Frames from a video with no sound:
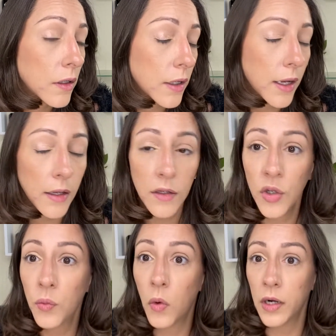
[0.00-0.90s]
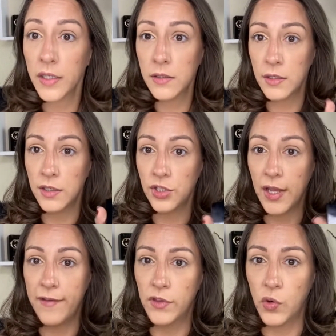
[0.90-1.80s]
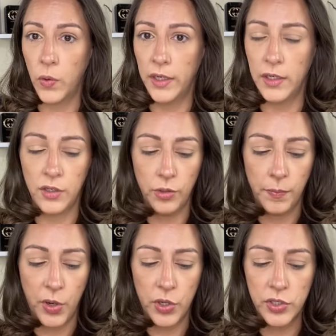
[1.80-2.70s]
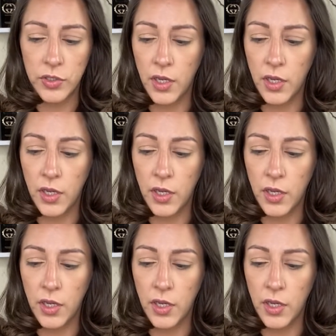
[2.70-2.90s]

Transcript: and you wanted to just have the Quint in your purse,